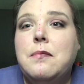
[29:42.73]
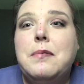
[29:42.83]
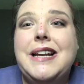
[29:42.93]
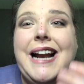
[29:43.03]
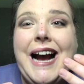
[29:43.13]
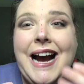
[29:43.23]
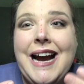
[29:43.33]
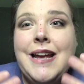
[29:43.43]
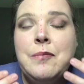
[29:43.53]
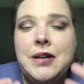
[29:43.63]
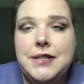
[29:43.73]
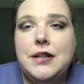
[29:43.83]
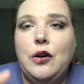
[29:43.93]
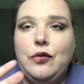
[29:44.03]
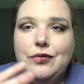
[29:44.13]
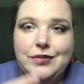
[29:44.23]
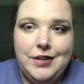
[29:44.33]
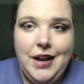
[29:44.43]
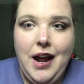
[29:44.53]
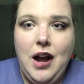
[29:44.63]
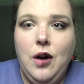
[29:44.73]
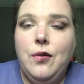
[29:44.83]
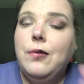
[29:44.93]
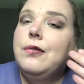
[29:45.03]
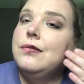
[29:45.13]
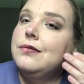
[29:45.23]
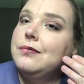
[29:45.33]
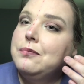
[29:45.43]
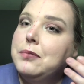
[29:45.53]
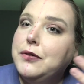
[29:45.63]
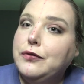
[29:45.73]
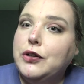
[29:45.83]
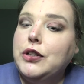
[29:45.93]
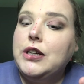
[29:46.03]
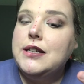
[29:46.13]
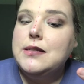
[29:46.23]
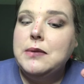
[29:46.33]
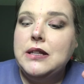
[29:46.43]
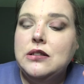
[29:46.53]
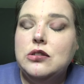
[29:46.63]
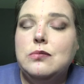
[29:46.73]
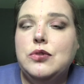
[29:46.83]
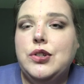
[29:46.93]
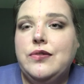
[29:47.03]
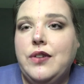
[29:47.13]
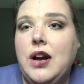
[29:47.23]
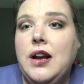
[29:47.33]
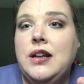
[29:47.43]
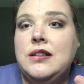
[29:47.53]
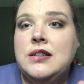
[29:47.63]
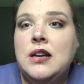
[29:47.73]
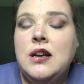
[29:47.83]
But I myself now prefer it to be a little more defined.